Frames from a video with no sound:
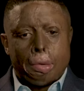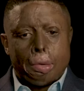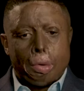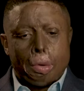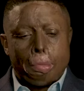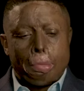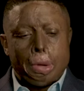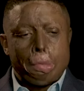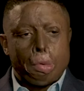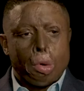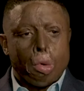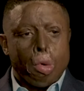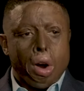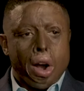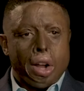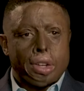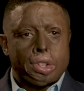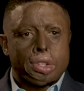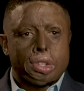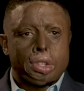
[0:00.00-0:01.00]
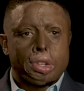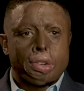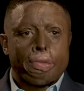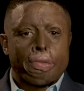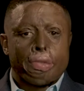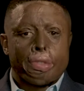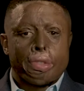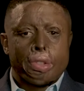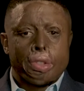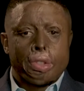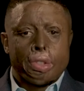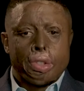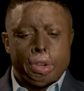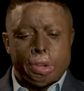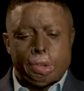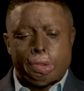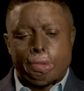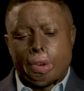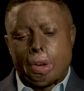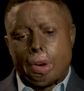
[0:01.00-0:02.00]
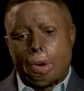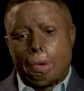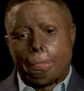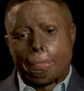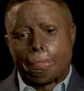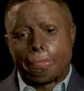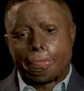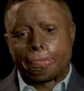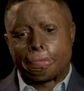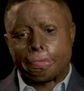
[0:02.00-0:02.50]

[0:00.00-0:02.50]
when people watch this film,